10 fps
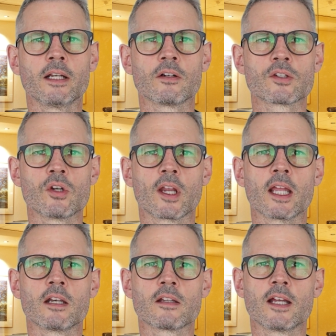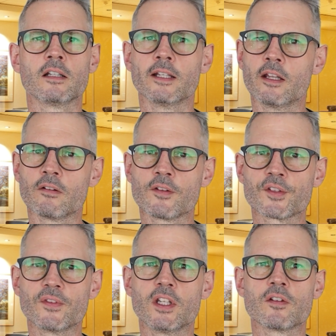lenders. I'll get into that later in
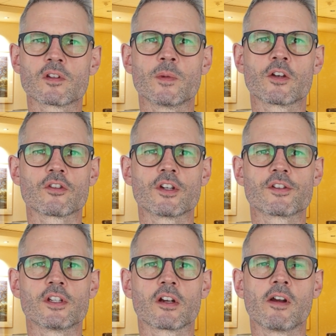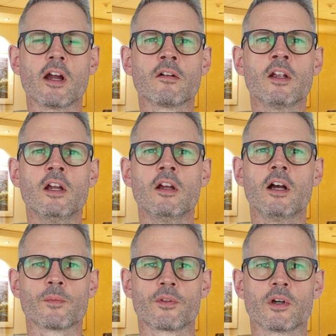this video, so make sure you stick around.
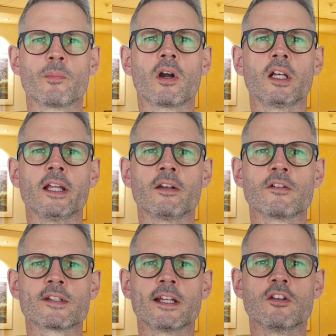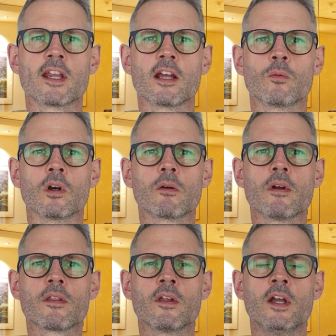Some third-party lenders that you can work
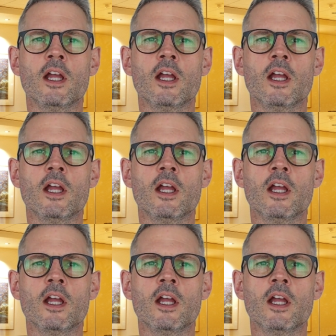with.